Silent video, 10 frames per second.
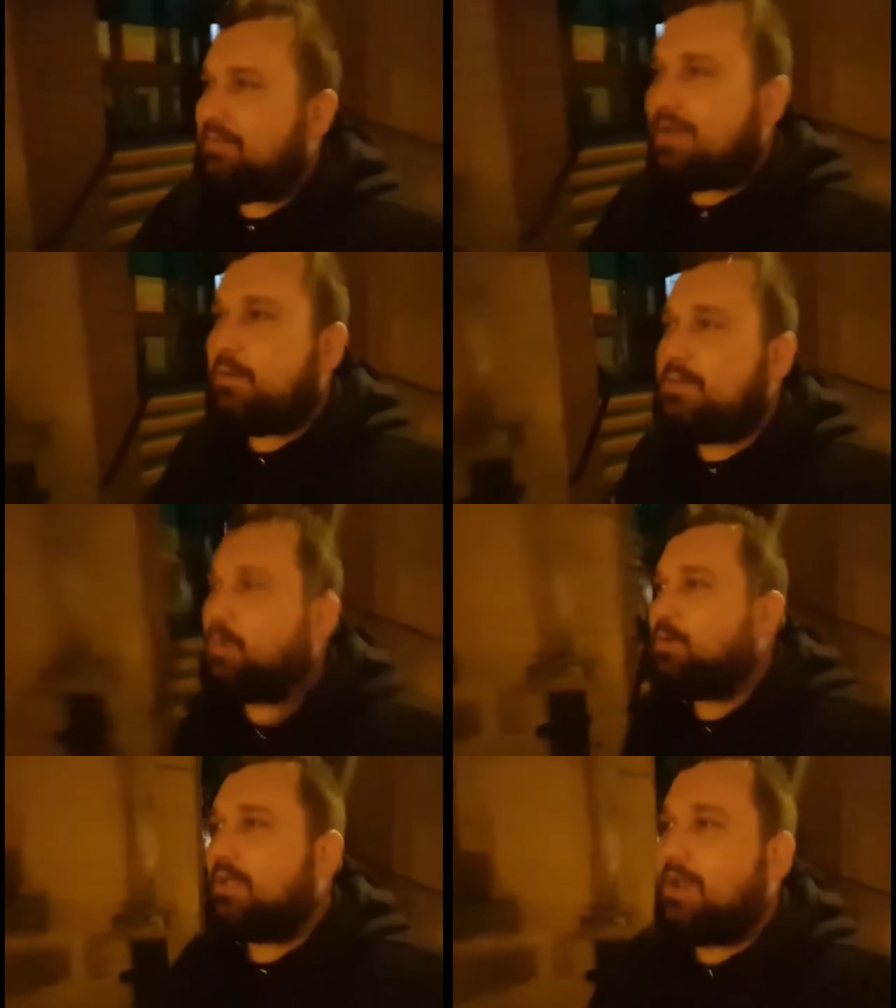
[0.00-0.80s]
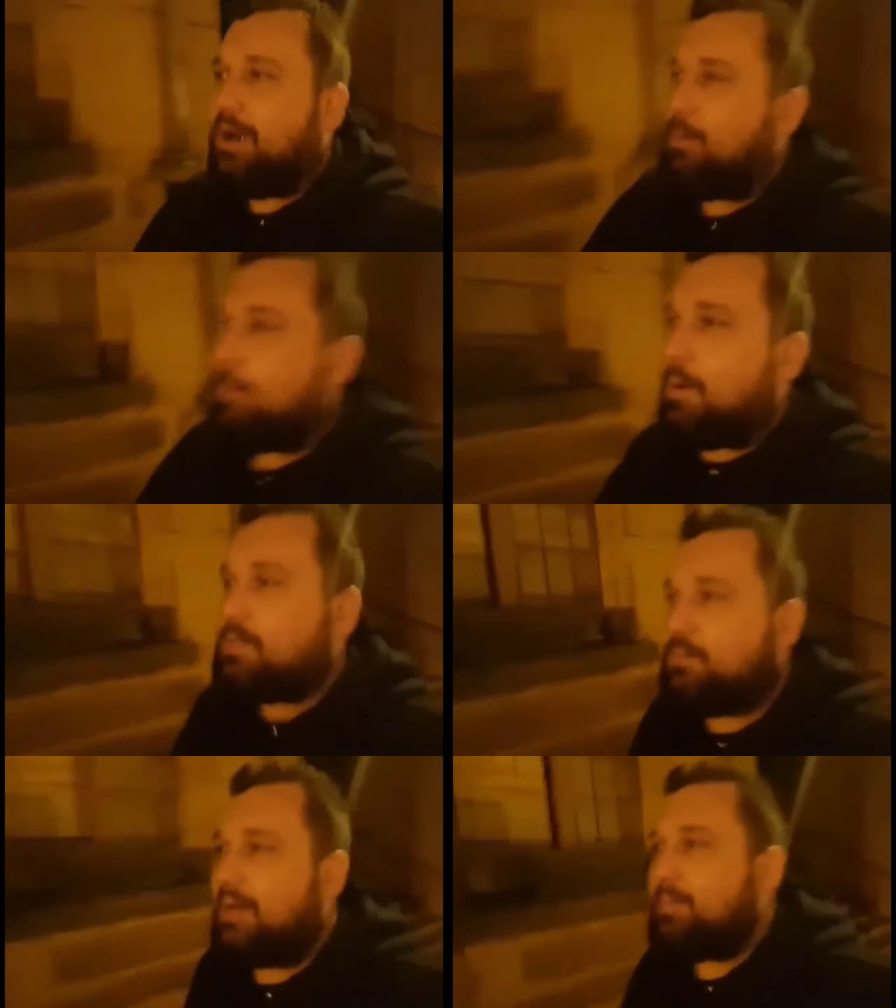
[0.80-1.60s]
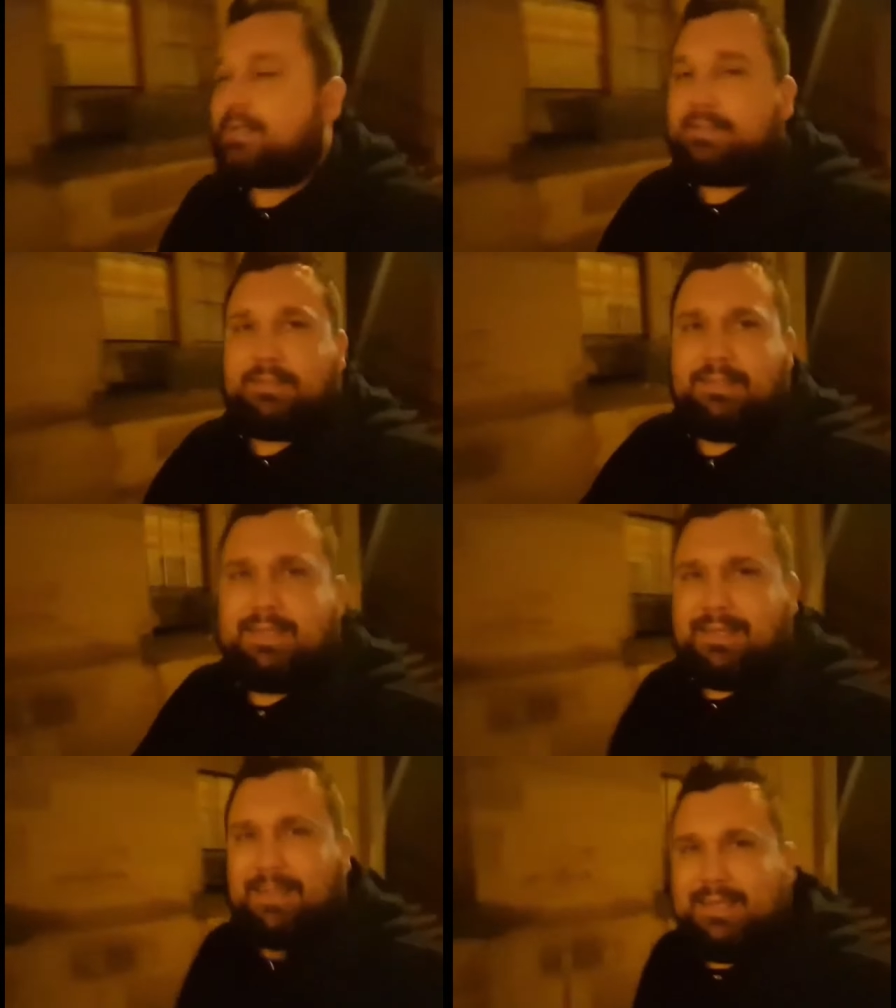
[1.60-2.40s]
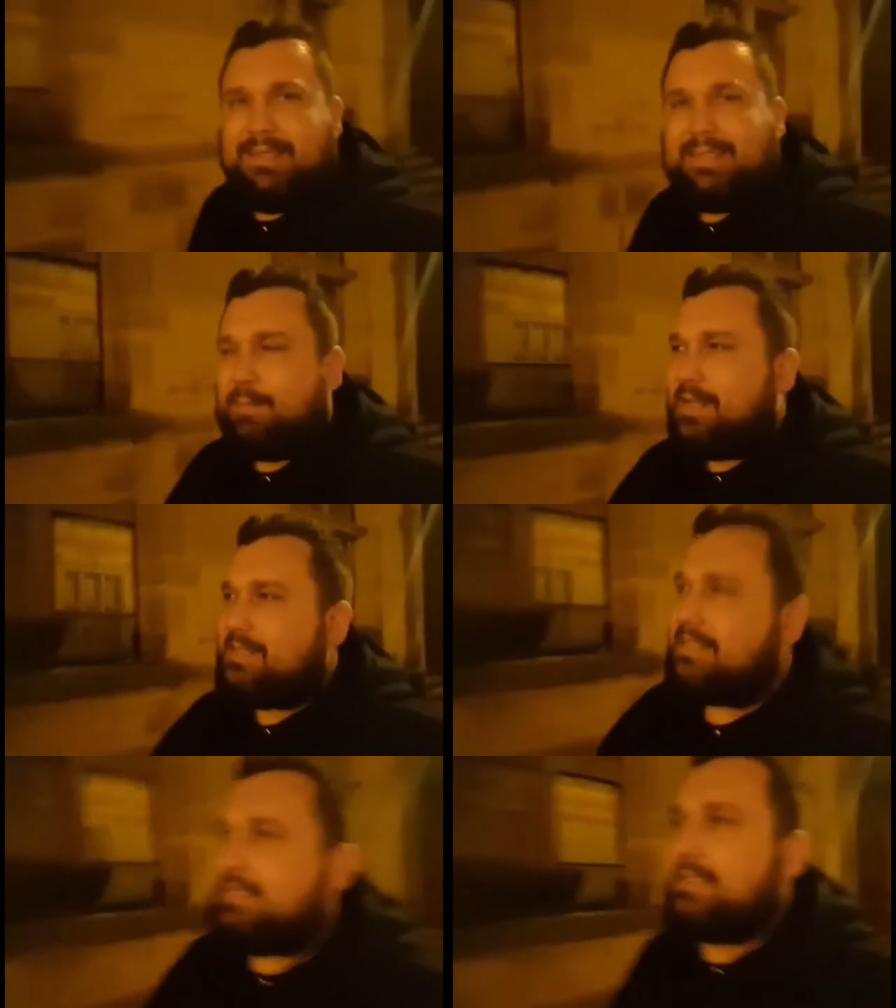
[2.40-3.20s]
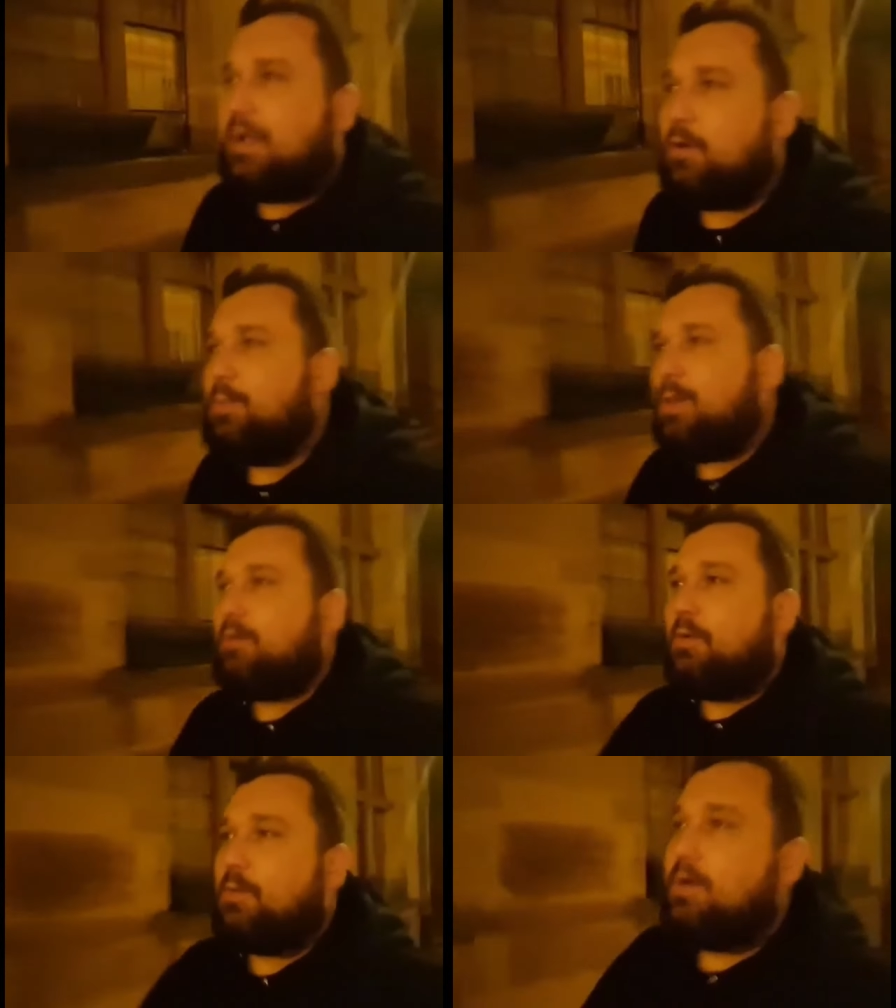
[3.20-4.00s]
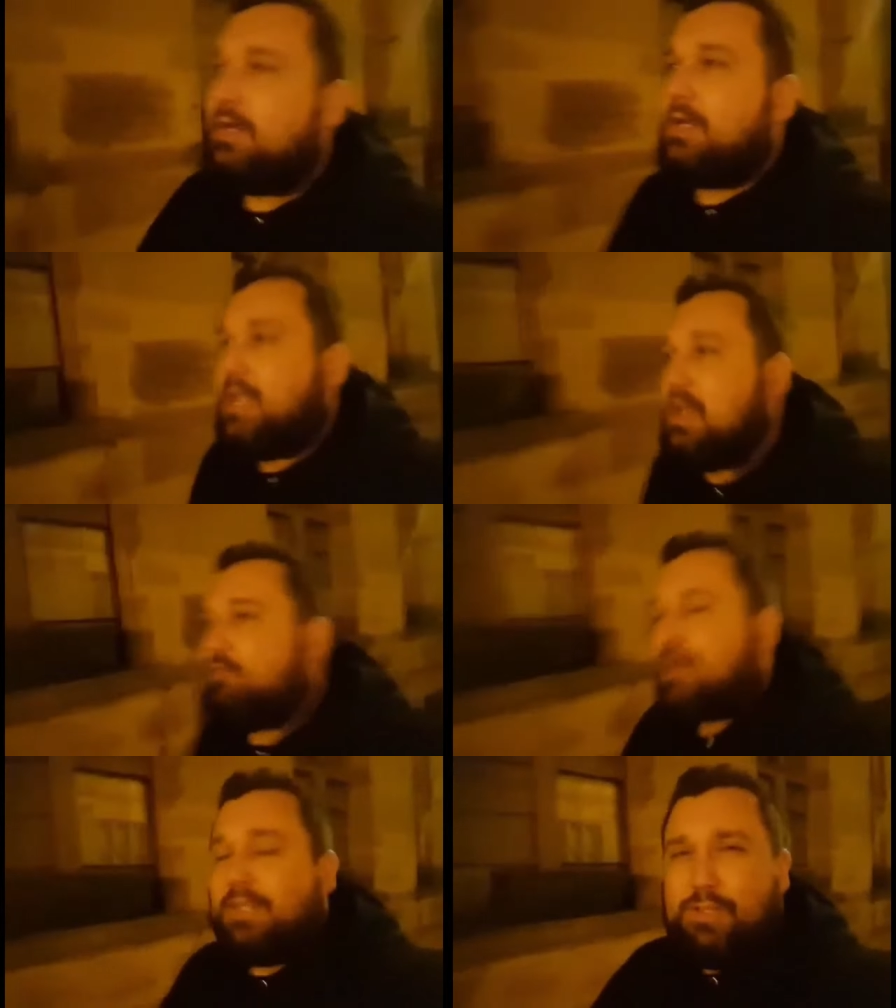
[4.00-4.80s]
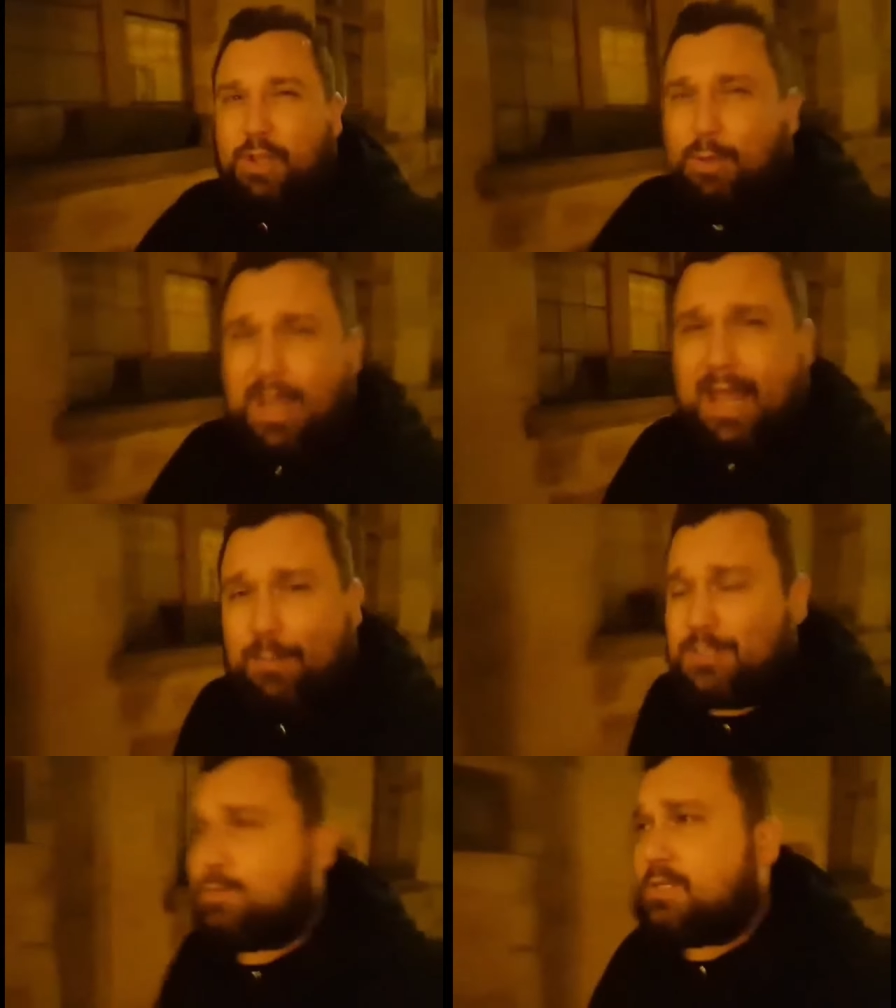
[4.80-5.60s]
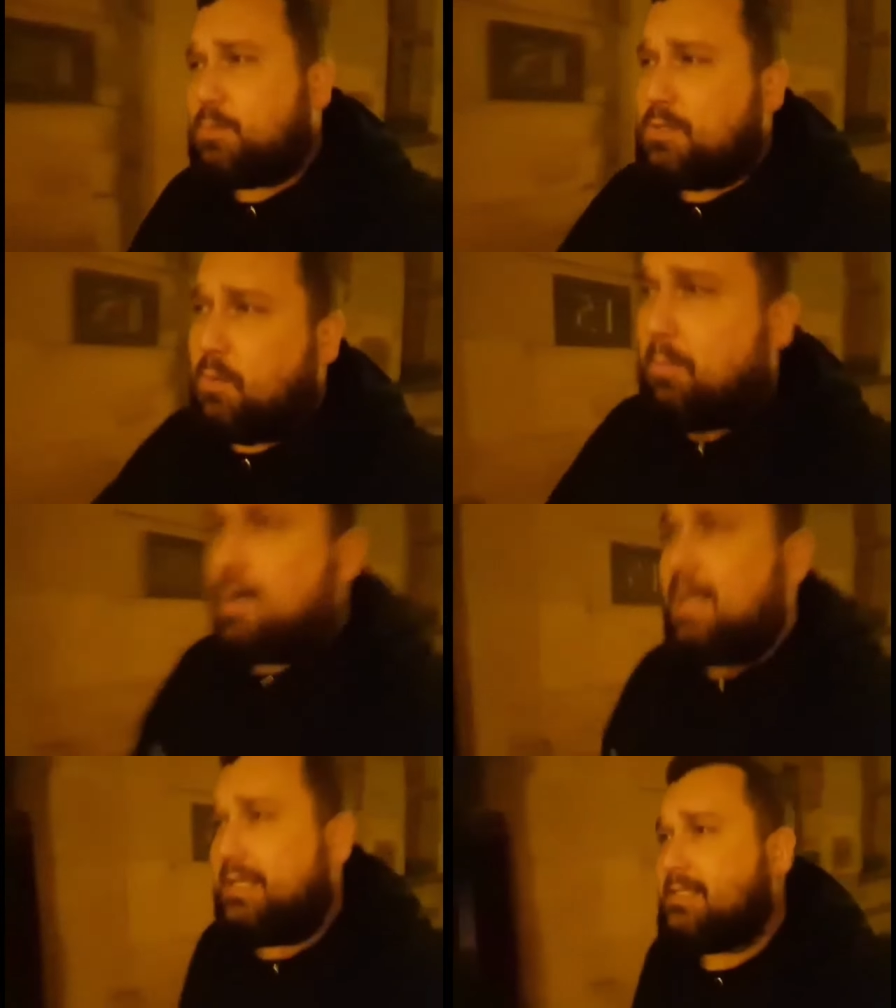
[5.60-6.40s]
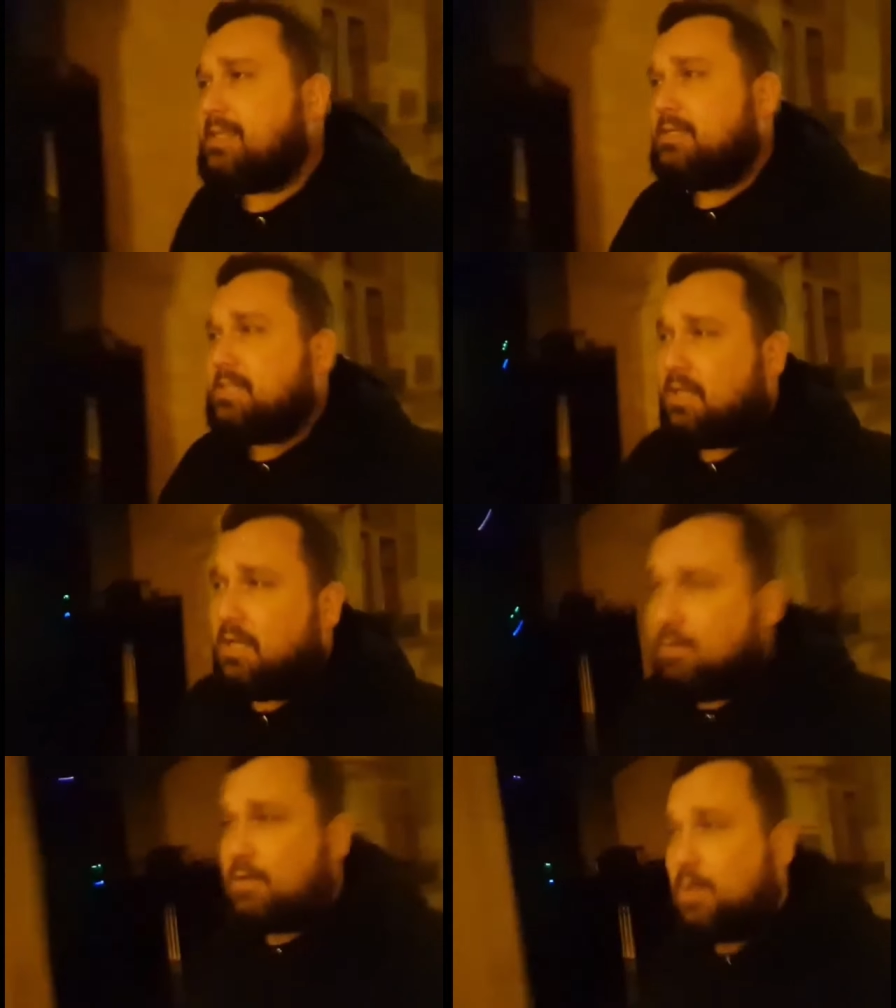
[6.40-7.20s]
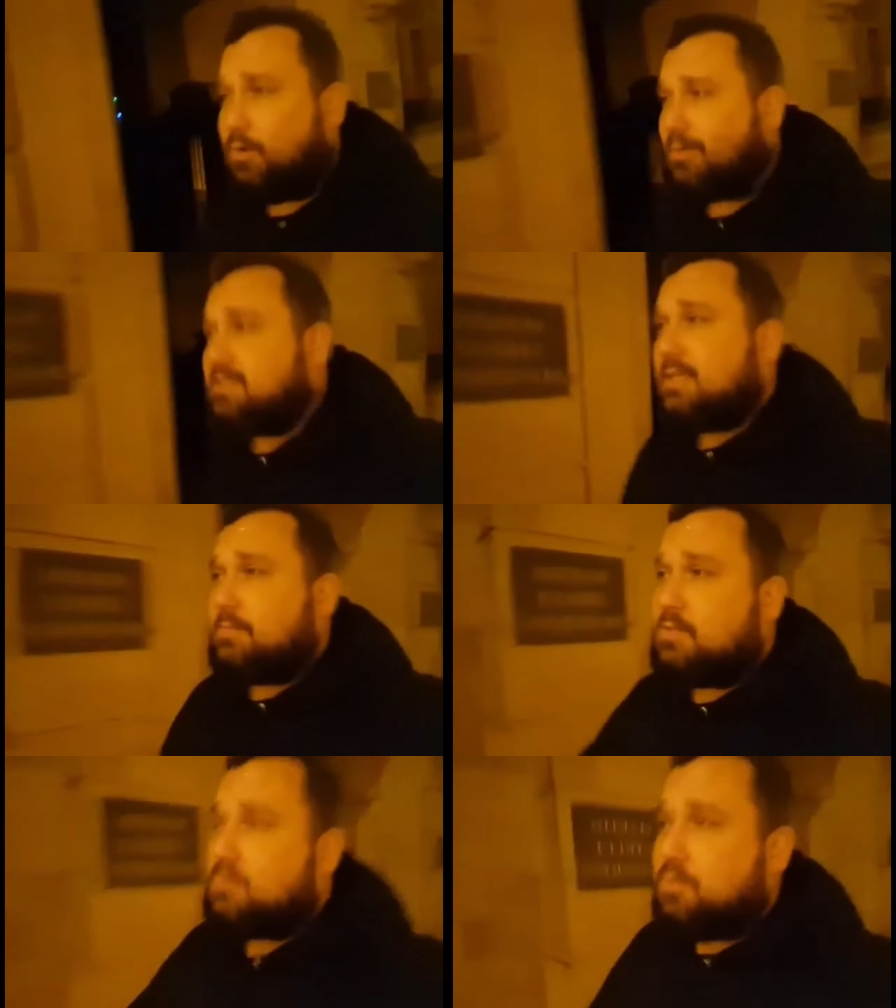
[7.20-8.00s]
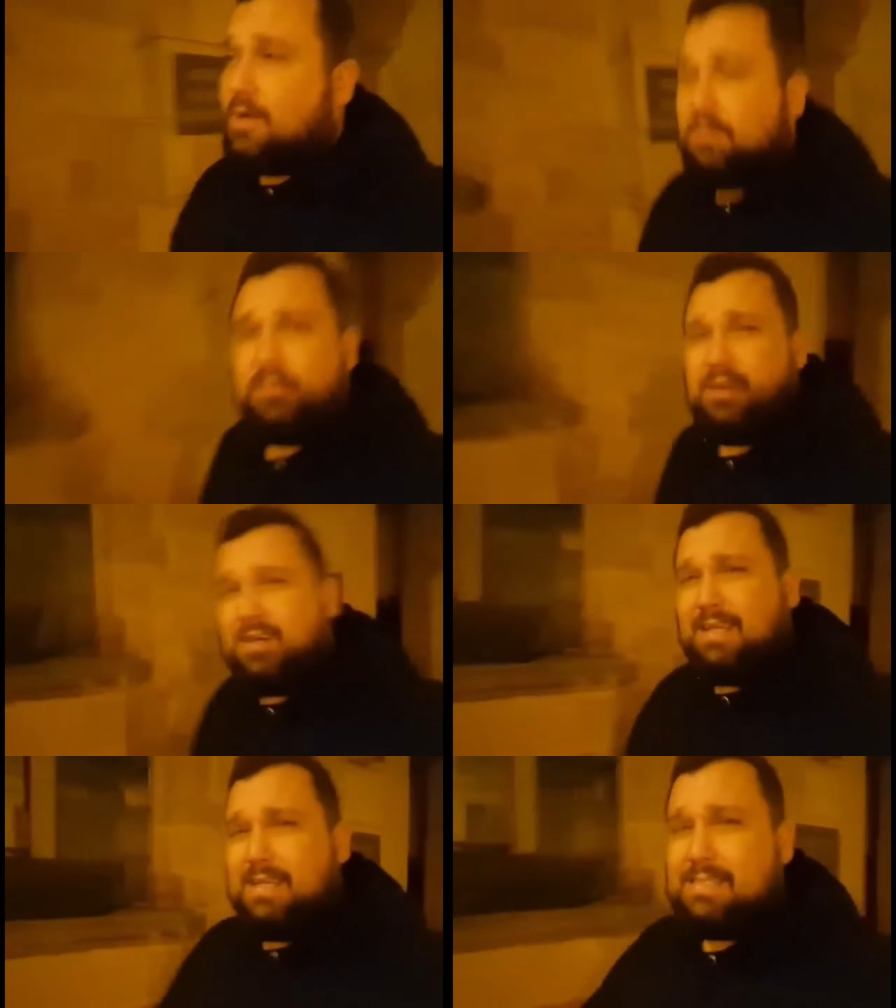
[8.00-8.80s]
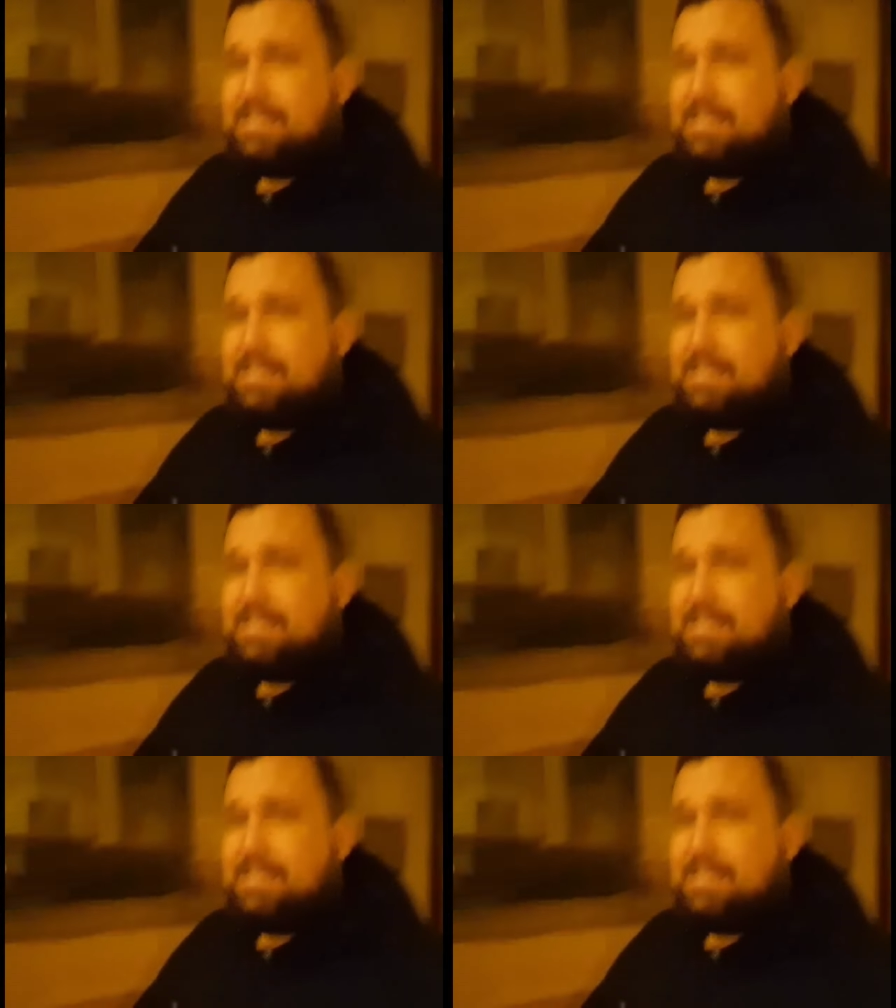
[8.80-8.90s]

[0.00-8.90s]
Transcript: feel like I was born in a cardboard box, man, because some of this is so beautiful. Right, the doghouse was also on my list to do. Google Ranks is until 12.30.